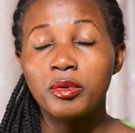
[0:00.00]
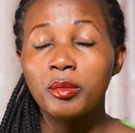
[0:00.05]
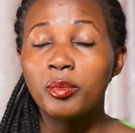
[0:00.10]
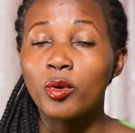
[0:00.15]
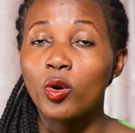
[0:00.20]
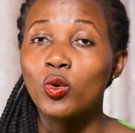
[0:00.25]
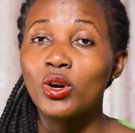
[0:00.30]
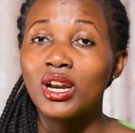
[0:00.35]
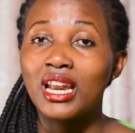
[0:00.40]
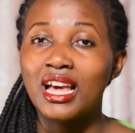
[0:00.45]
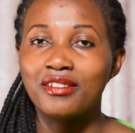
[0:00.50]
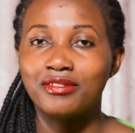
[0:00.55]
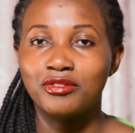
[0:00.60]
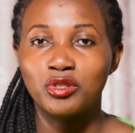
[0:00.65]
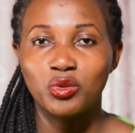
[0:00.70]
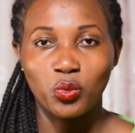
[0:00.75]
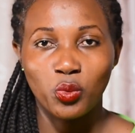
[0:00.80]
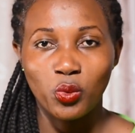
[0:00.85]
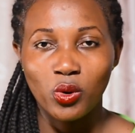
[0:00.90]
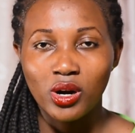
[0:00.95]
People who love
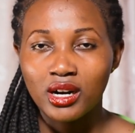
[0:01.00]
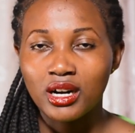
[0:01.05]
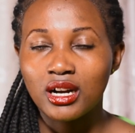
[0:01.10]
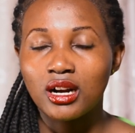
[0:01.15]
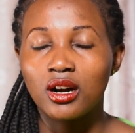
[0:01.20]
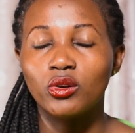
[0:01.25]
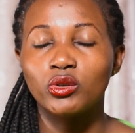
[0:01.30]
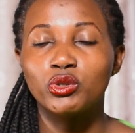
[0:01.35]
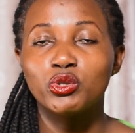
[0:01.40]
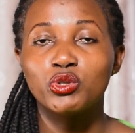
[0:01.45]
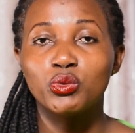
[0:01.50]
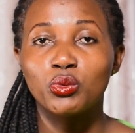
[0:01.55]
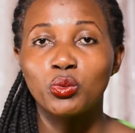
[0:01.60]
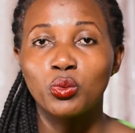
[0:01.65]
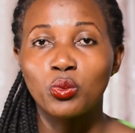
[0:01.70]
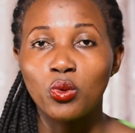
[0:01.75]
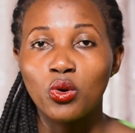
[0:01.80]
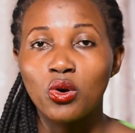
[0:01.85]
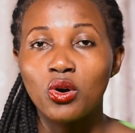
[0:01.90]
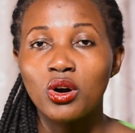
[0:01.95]
to work out, to
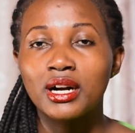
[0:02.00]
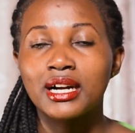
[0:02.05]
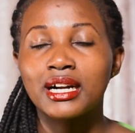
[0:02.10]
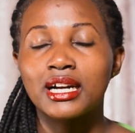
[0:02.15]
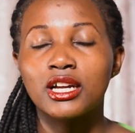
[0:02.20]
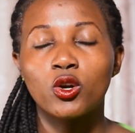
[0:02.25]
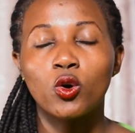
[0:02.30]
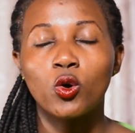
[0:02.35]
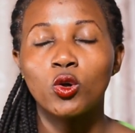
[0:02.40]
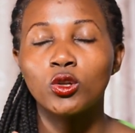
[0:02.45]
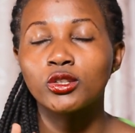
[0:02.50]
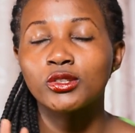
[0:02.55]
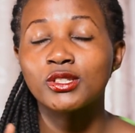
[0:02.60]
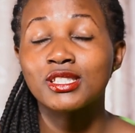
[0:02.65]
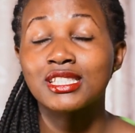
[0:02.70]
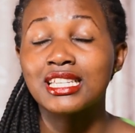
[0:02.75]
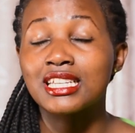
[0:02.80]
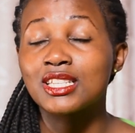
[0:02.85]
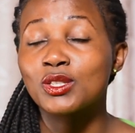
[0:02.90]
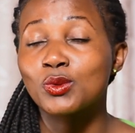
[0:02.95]
walk, and all
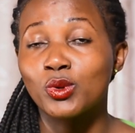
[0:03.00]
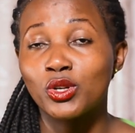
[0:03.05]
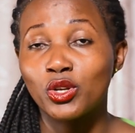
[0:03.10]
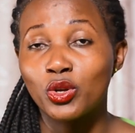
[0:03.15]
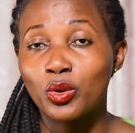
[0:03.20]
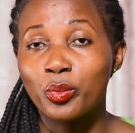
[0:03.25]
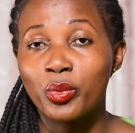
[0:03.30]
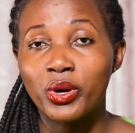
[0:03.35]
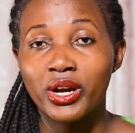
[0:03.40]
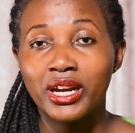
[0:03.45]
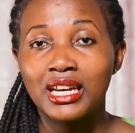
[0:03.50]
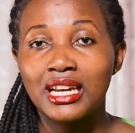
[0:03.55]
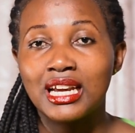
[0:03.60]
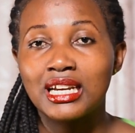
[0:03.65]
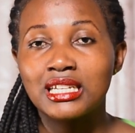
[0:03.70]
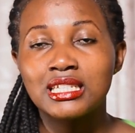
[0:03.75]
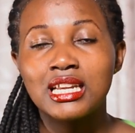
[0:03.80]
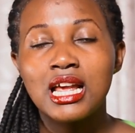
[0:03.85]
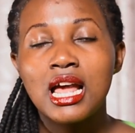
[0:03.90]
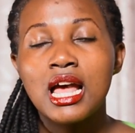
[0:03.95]
those things when you're
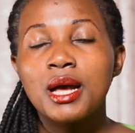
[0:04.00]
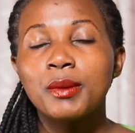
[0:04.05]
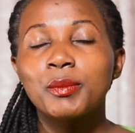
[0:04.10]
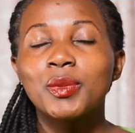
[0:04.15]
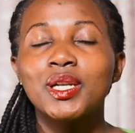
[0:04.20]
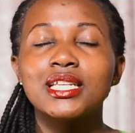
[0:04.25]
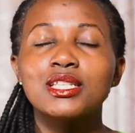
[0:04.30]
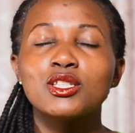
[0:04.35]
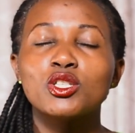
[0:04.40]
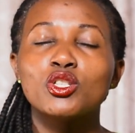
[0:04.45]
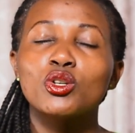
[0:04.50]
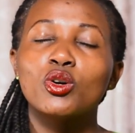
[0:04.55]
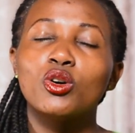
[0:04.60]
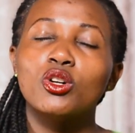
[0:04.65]
pregnant, please do